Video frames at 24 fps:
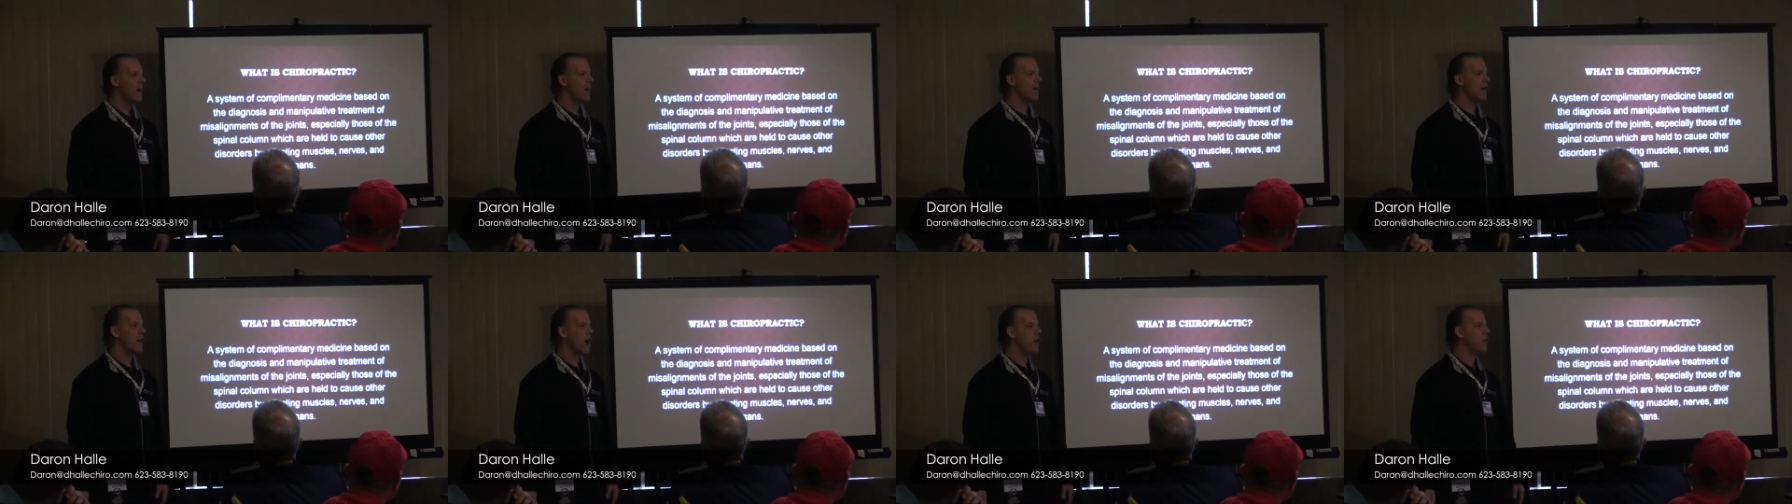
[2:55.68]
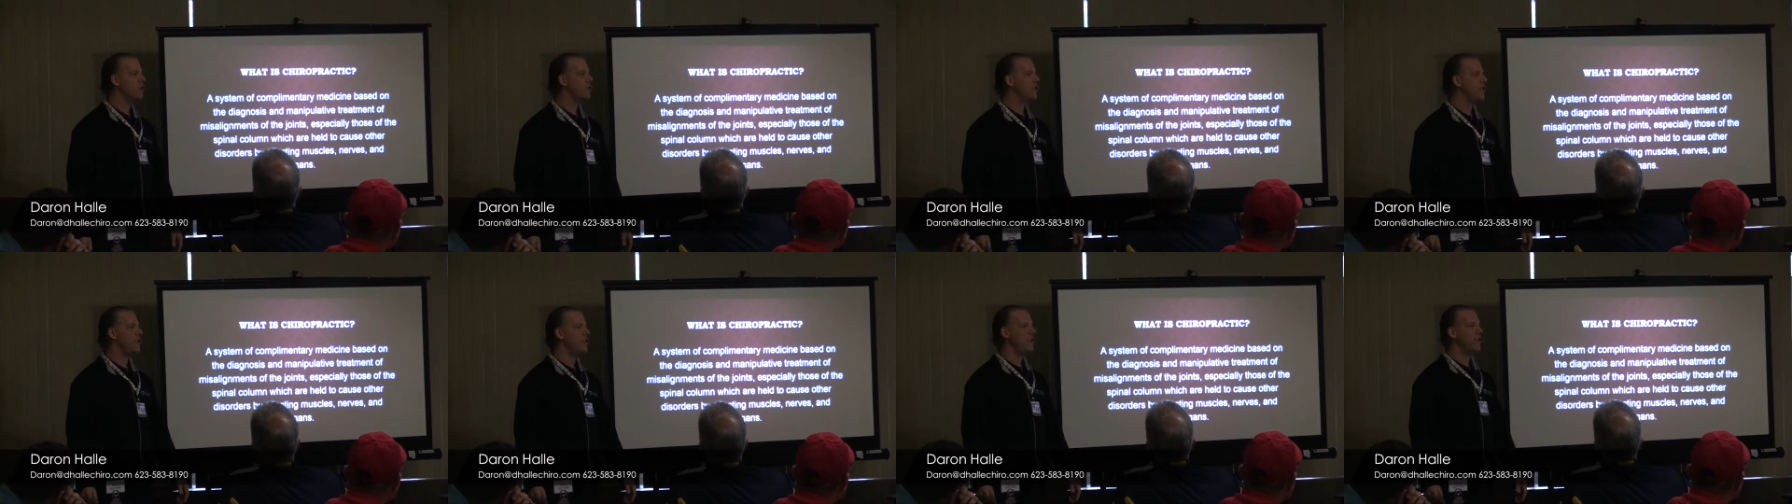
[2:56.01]
Go
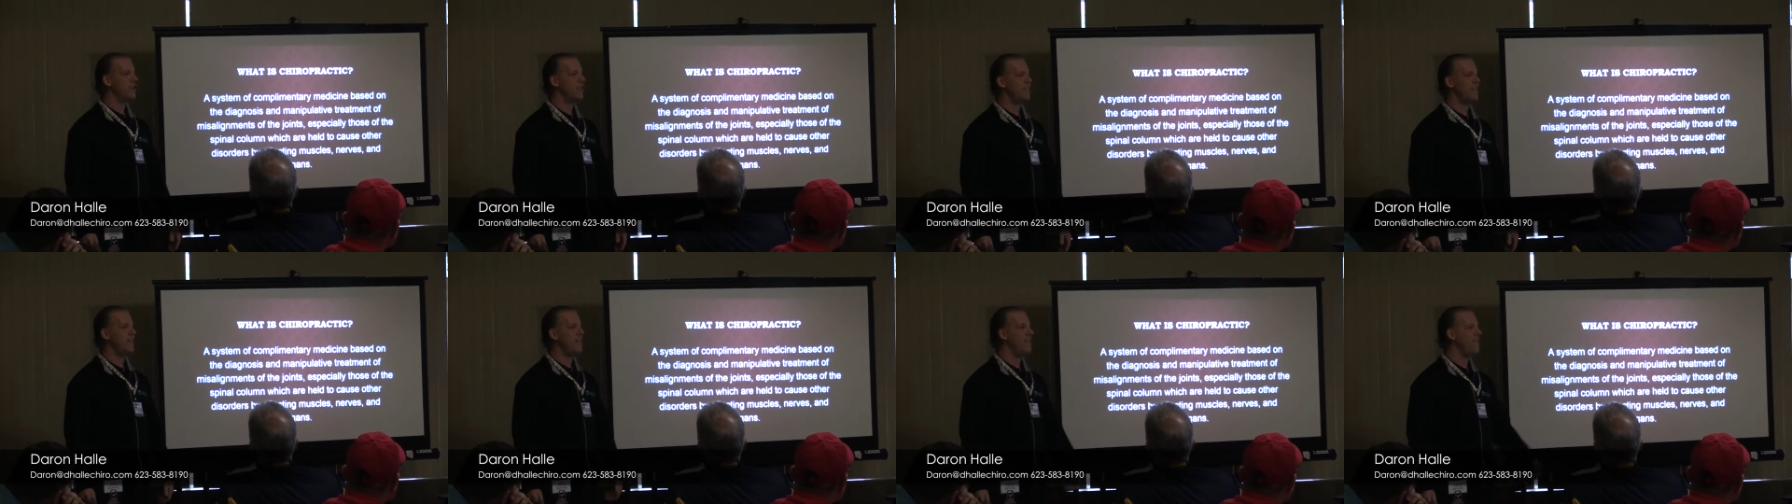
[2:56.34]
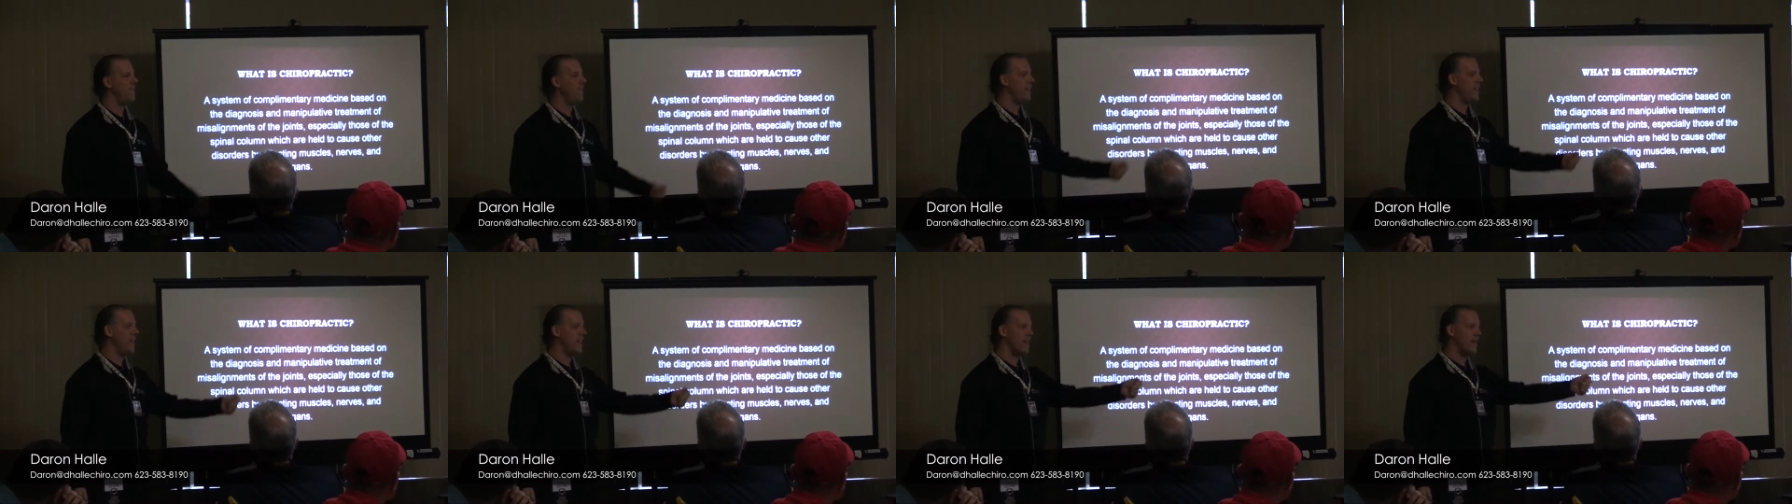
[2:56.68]
to your
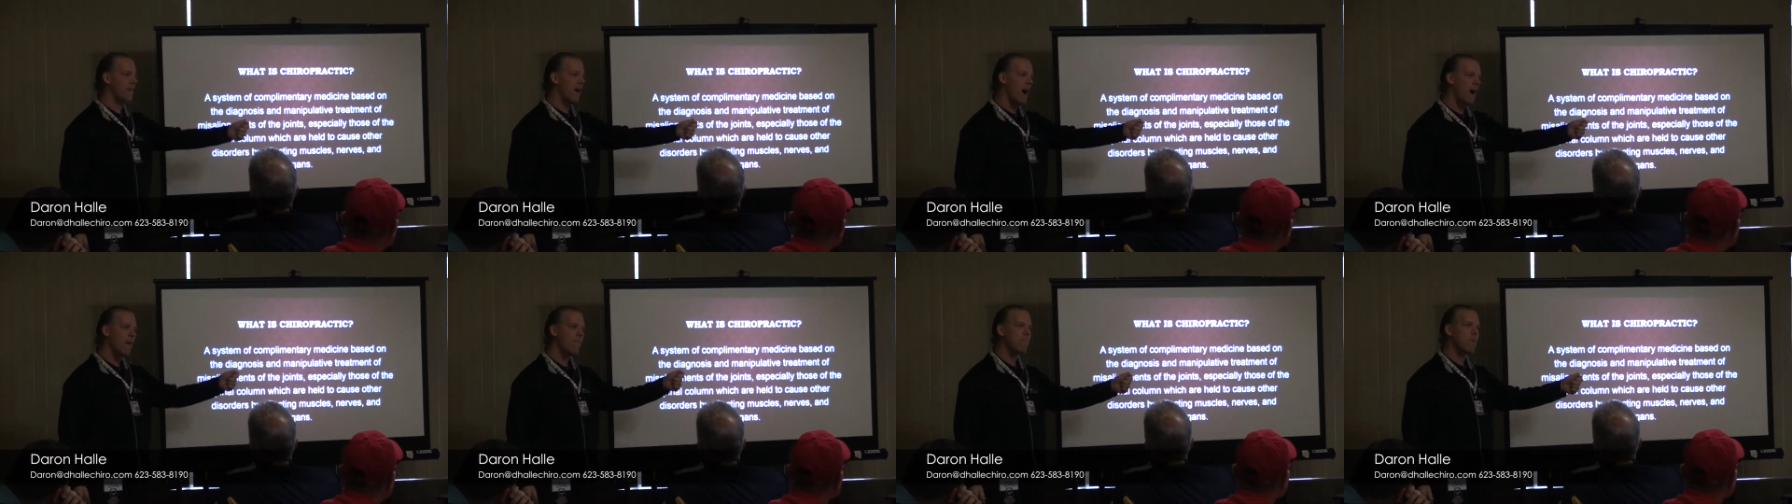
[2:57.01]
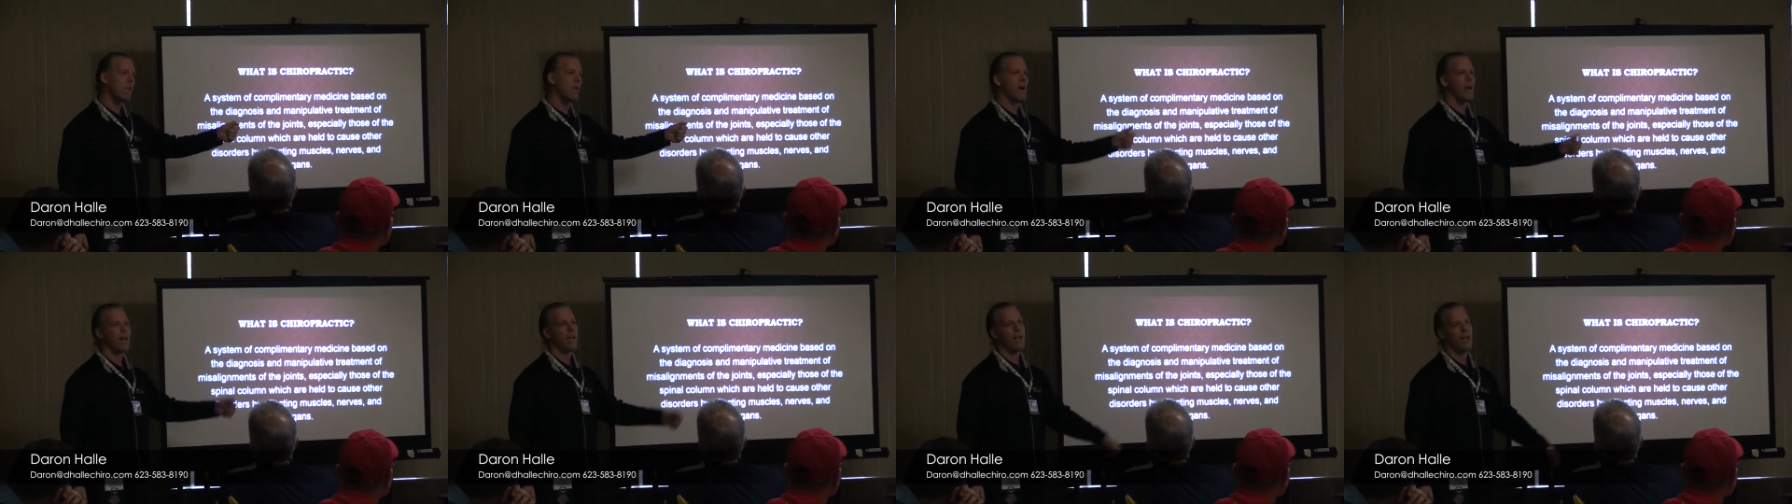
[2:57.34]
TV and
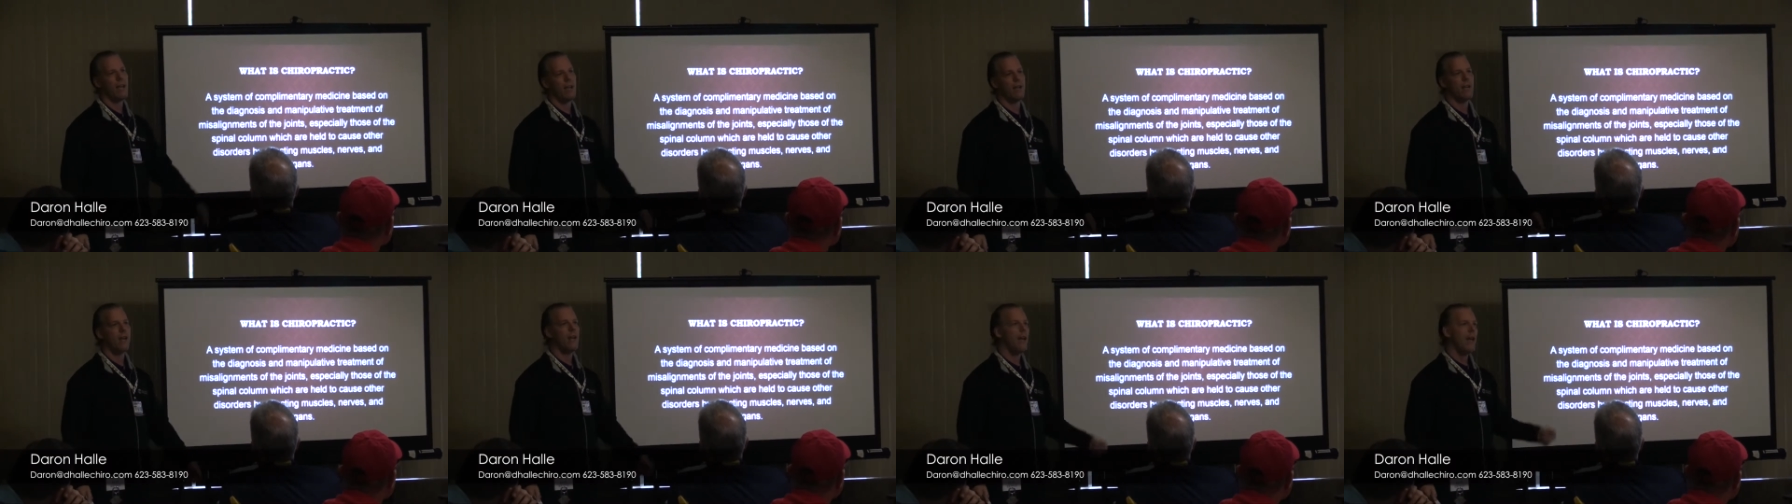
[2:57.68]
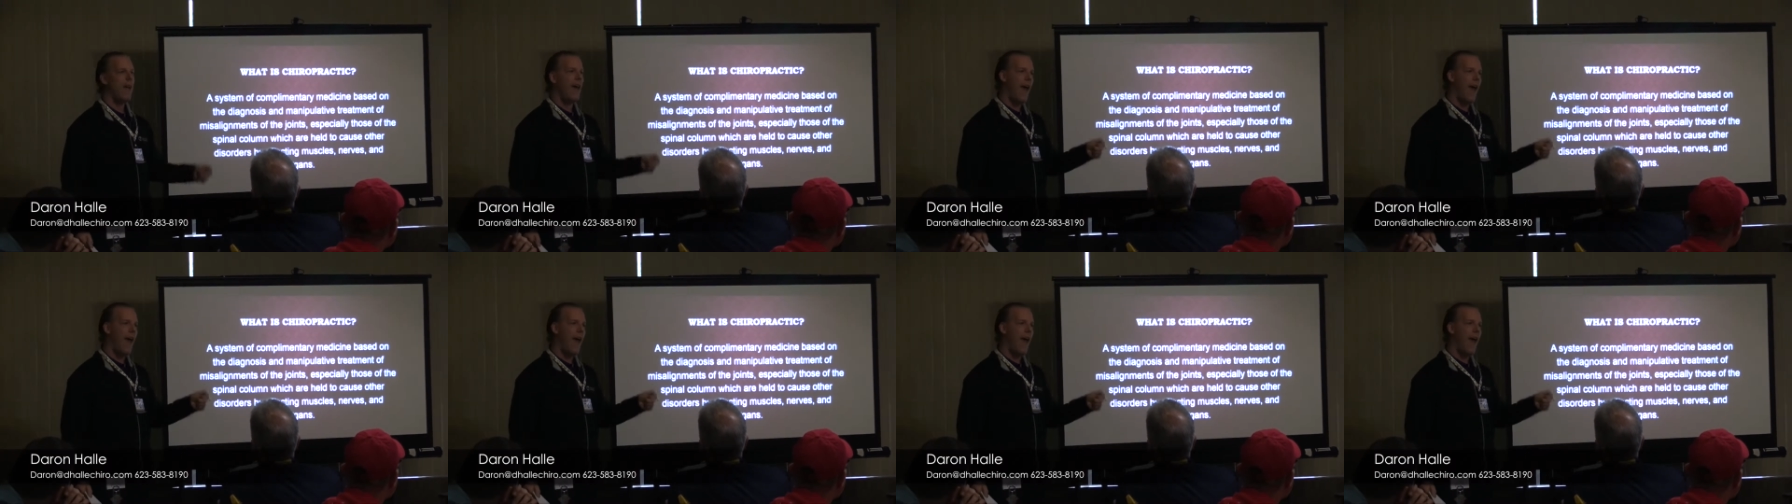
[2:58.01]
unplug it,